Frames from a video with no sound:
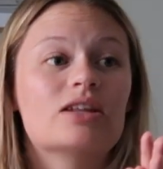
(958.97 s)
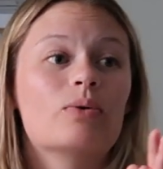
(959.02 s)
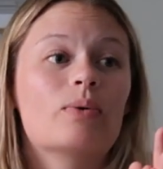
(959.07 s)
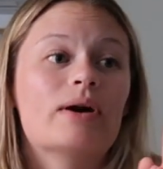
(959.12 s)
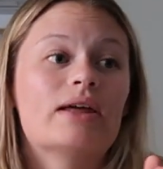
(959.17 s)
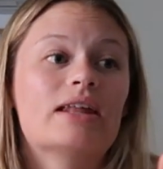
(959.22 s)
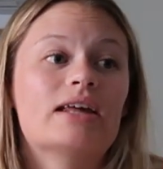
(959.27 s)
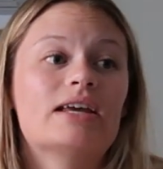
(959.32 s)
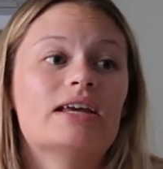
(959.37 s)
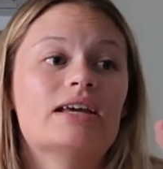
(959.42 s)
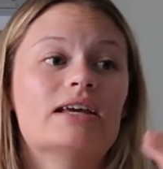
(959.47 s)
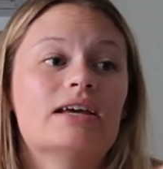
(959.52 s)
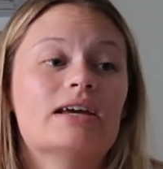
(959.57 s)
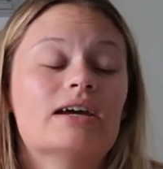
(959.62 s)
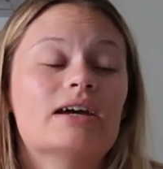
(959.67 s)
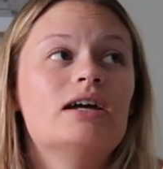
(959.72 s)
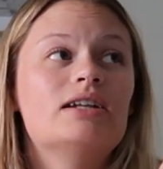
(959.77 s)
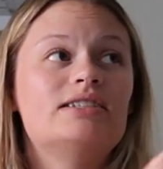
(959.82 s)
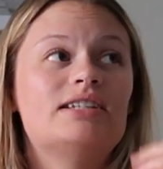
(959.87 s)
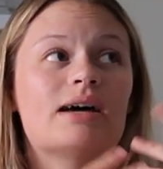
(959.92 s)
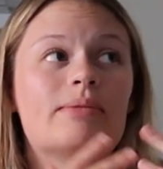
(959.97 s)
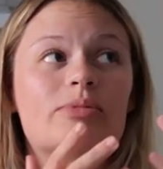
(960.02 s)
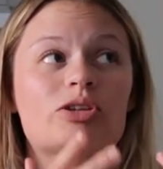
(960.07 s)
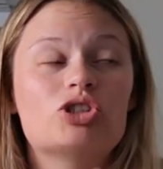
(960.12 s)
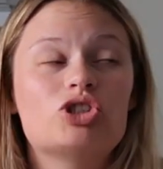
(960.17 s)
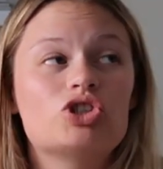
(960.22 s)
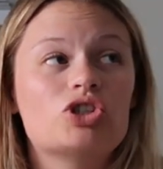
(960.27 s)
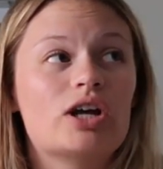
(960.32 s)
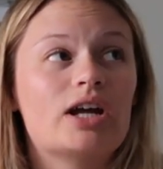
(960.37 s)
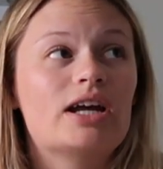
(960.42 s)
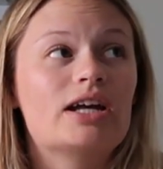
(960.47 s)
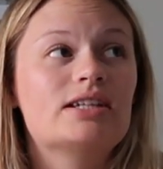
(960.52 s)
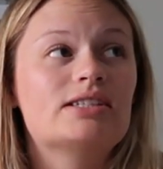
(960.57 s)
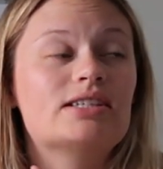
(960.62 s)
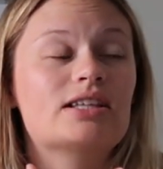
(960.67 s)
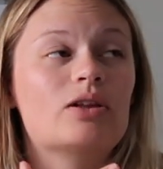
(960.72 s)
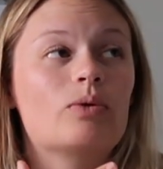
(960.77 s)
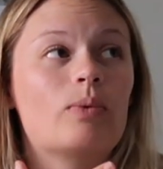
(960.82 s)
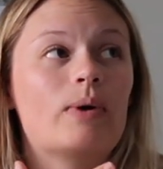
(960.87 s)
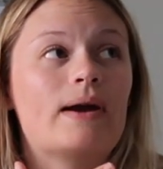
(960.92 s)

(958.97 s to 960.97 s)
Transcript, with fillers: the way that he demonstrates and the